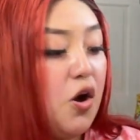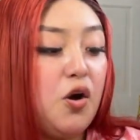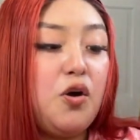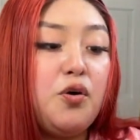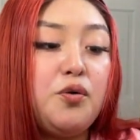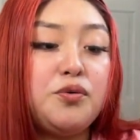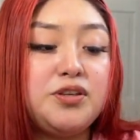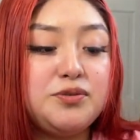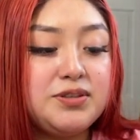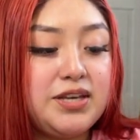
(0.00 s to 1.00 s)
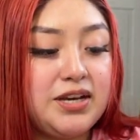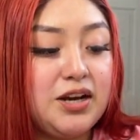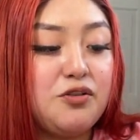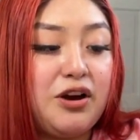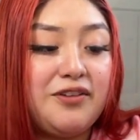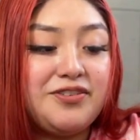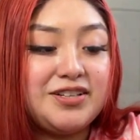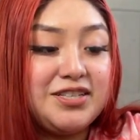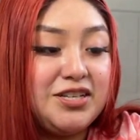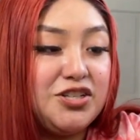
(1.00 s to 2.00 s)
Oh, this was like a
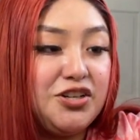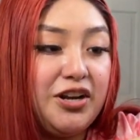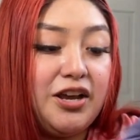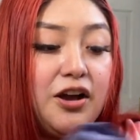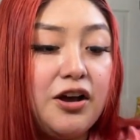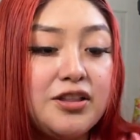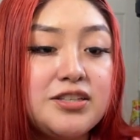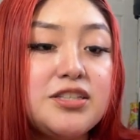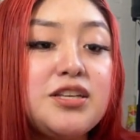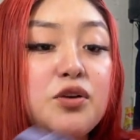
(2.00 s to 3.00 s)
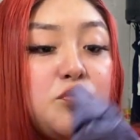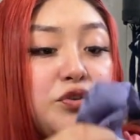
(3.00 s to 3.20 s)
graphic t-shirt I got. This is like